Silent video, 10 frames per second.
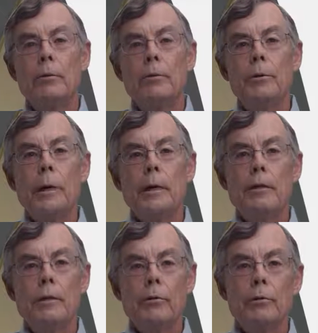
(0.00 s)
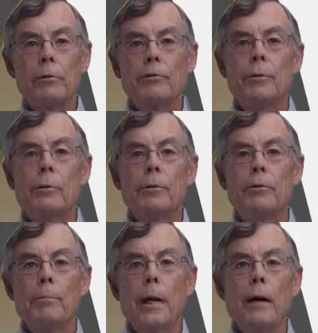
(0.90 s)
we make additional
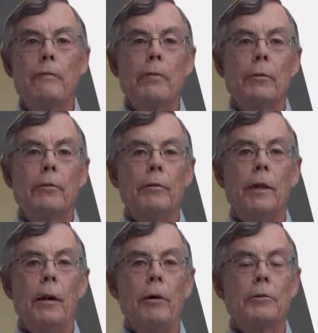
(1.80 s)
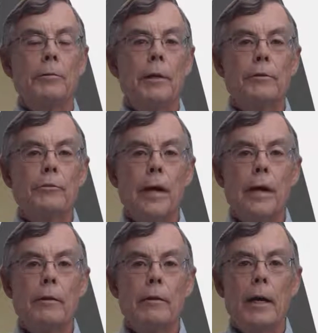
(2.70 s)
assumptions about our function that aren't
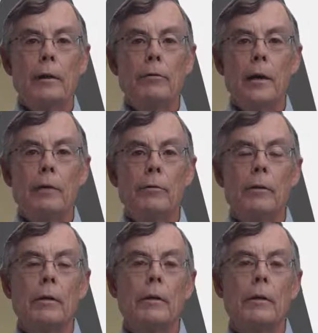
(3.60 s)
specified in the declaration.